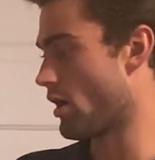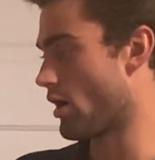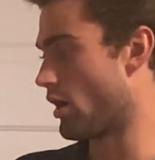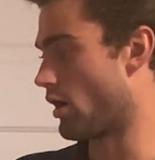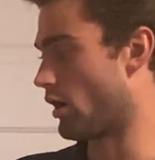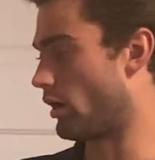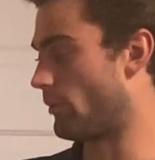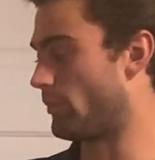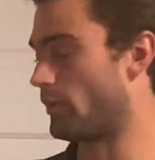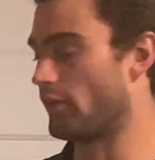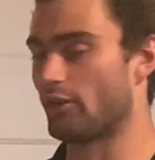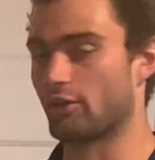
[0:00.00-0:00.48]

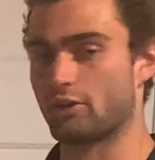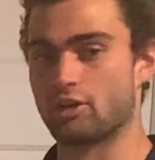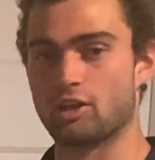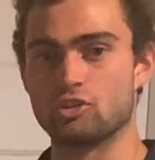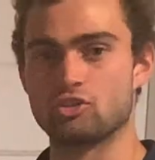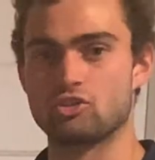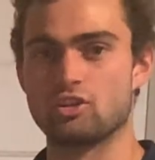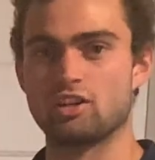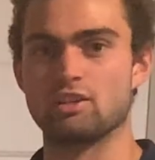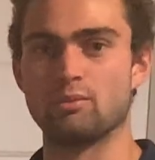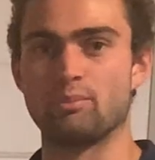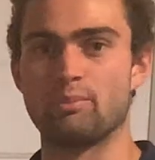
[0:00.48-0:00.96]
On the
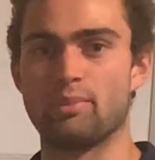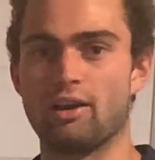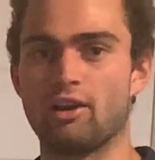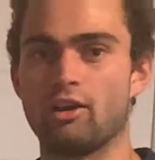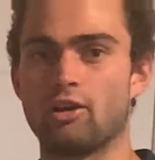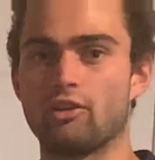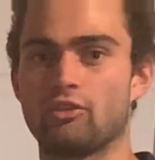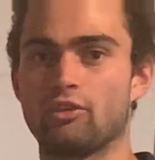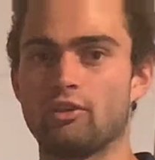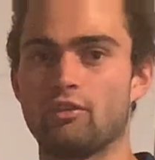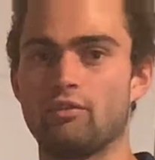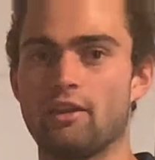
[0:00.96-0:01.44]
country
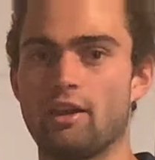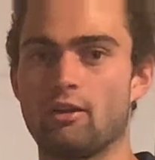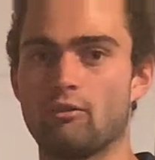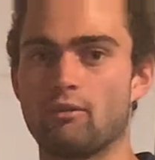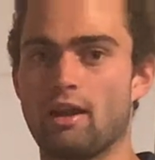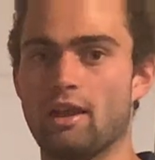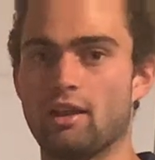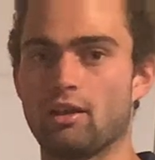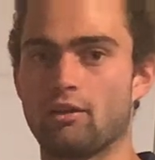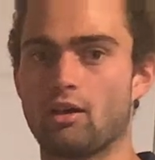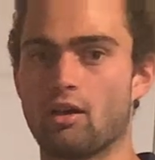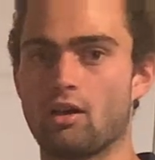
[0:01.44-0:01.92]
comparison, they
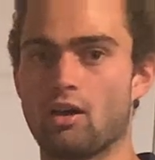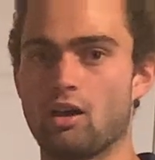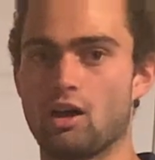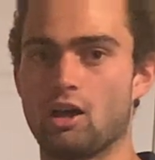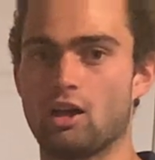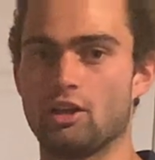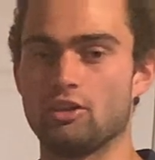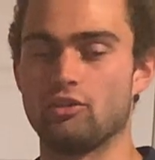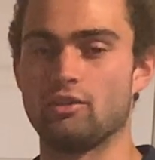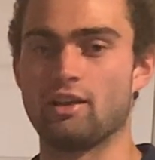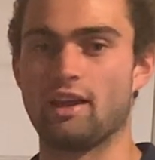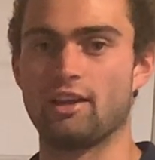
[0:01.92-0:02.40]
rank,
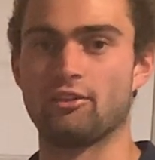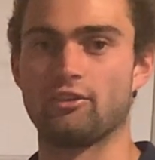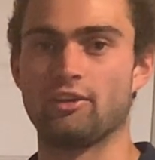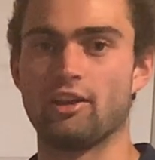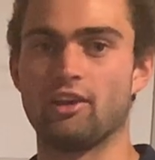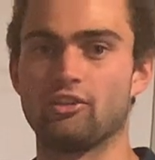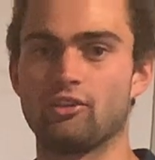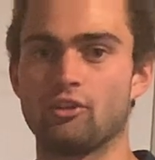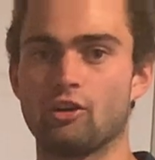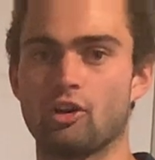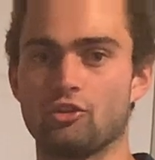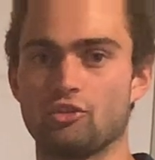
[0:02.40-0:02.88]
United
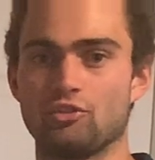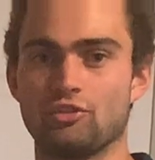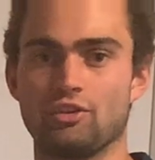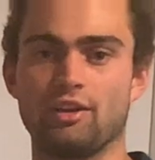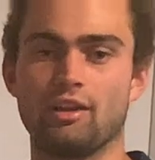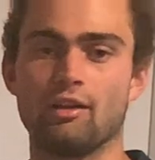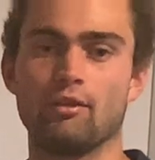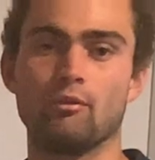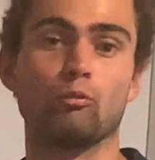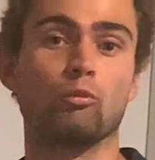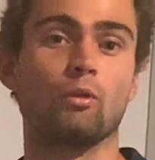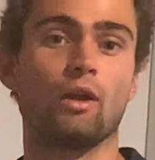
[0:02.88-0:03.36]
States and
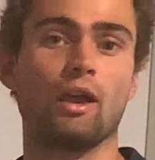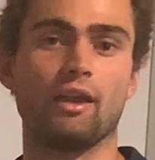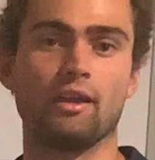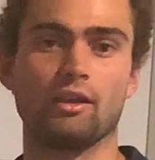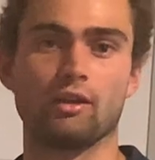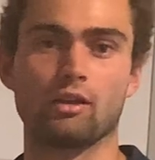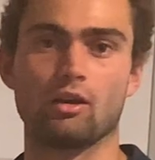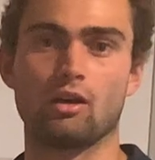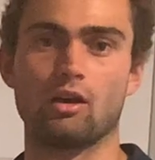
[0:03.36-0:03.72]
Argentina rank